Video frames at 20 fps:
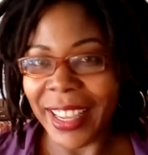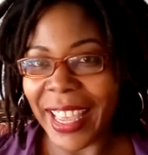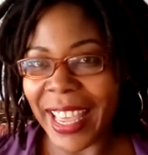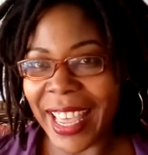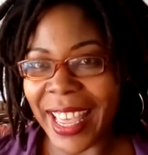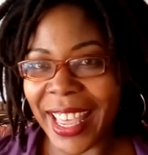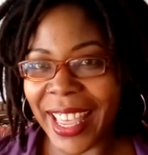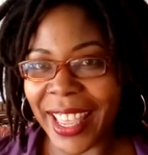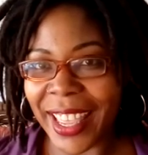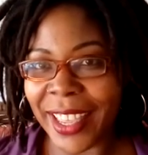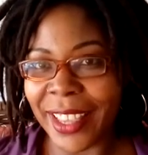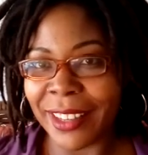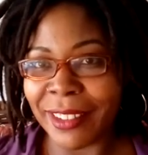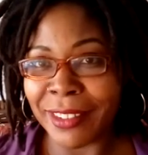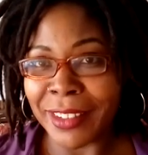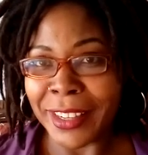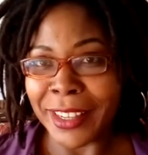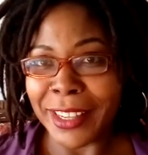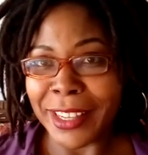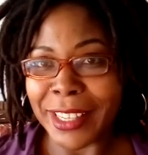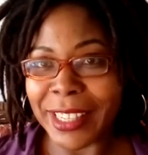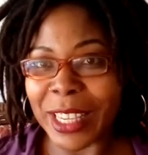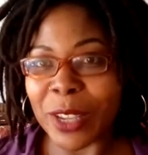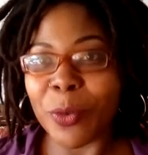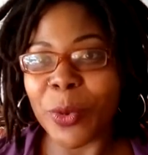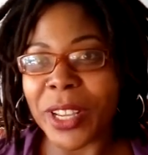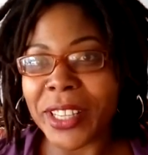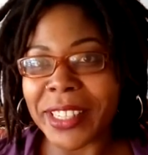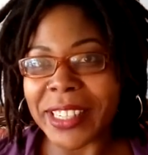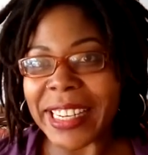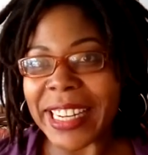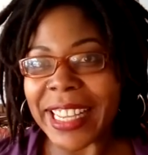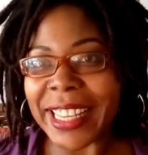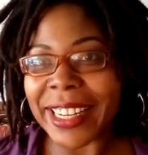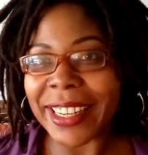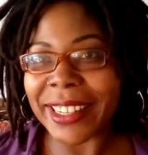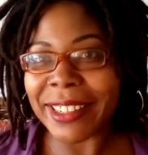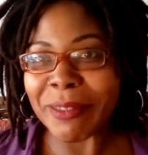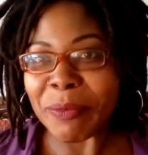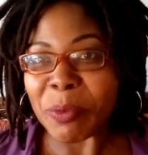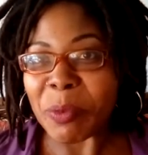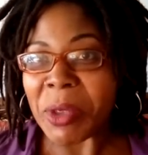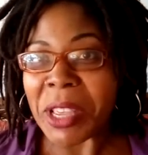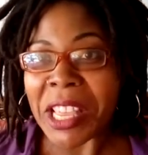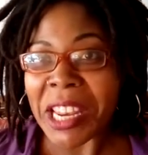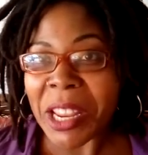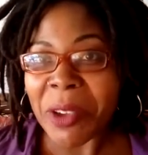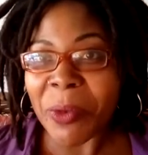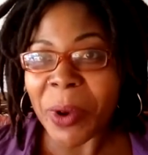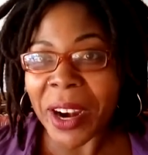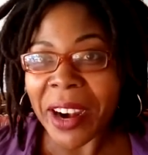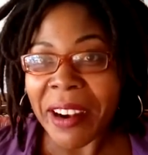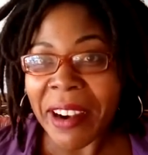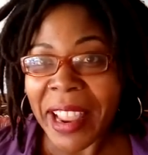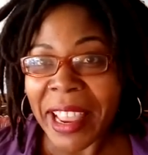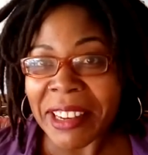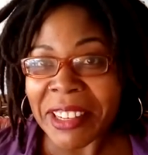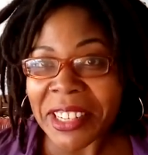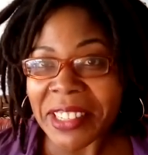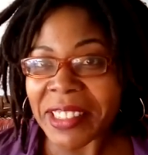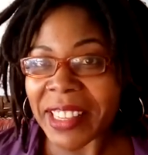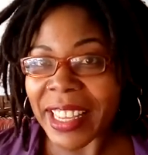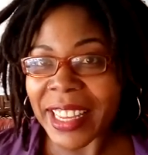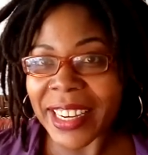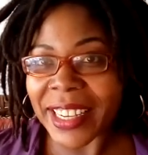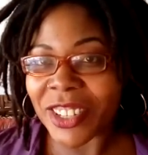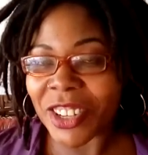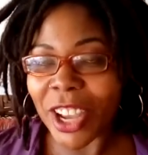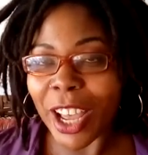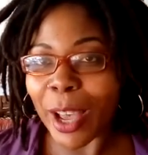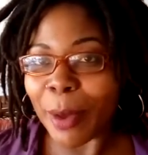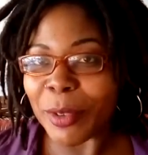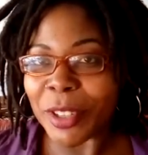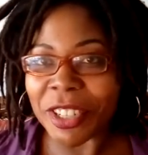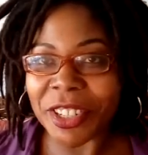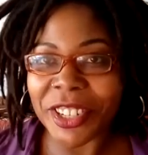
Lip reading: and see what's needed anywhere and just get a job.